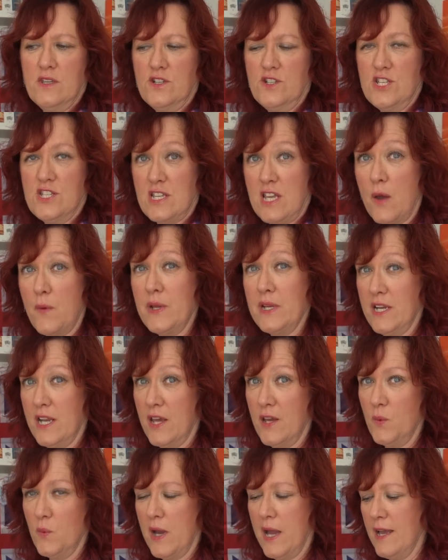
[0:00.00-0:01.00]
She's going
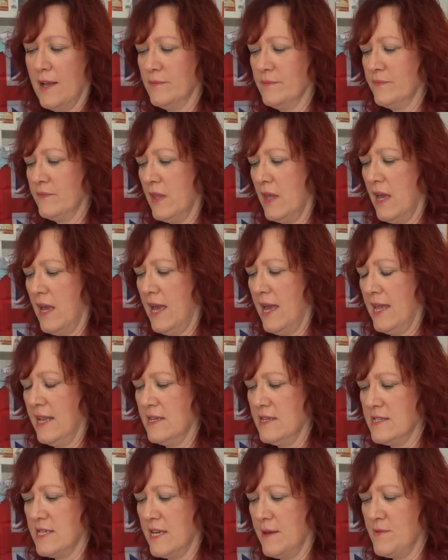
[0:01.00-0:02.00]
nowhere,
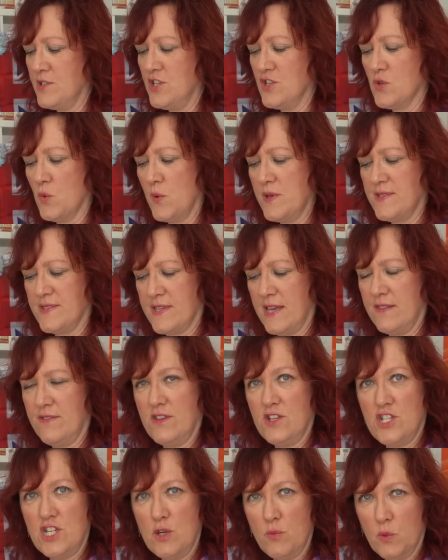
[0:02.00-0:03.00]
and she's always said
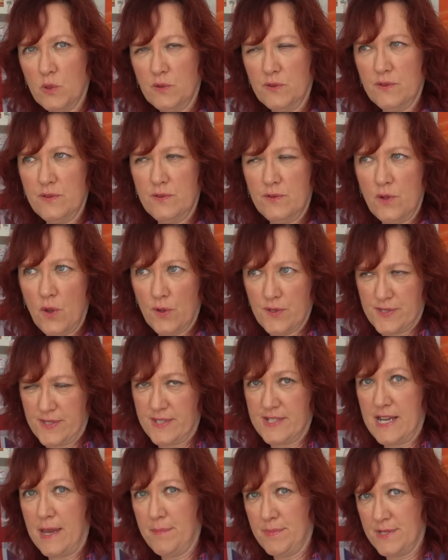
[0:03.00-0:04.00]
that she will not
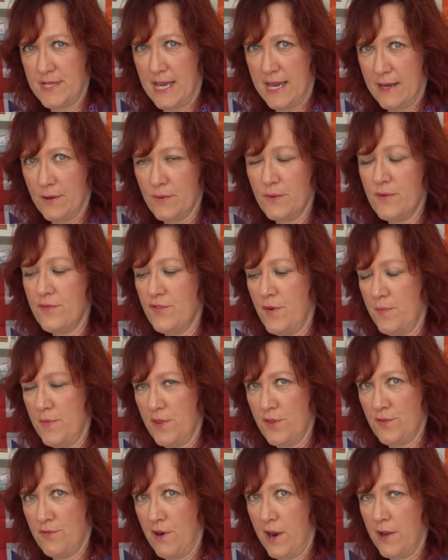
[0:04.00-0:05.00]
step down from
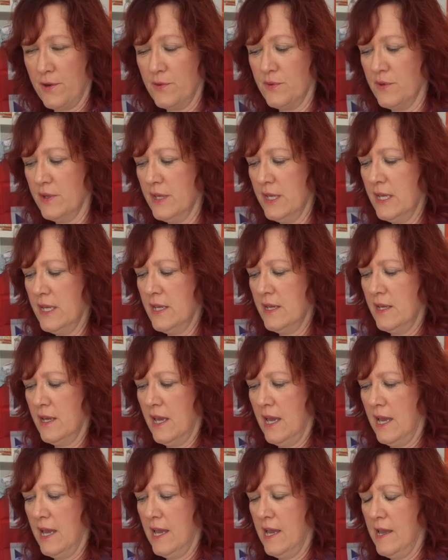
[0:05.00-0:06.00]
the throne.
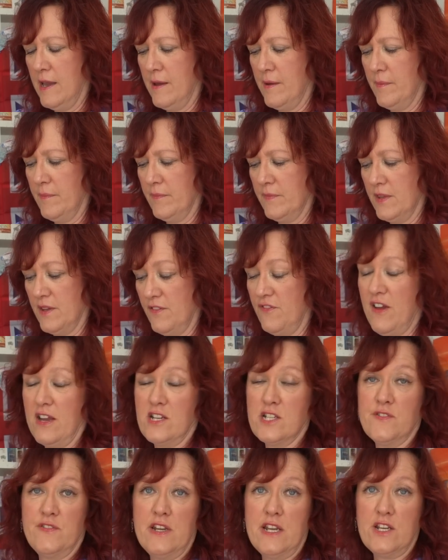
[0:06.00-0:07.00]
That
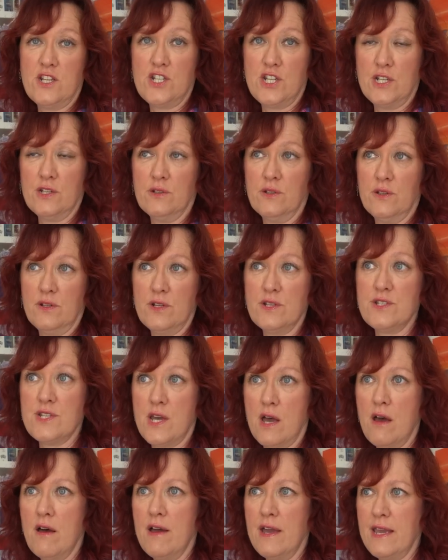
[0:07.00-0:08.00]
effectively she'll
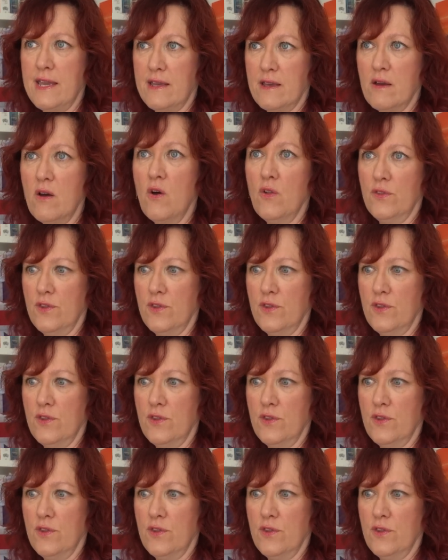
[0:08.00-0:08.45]
die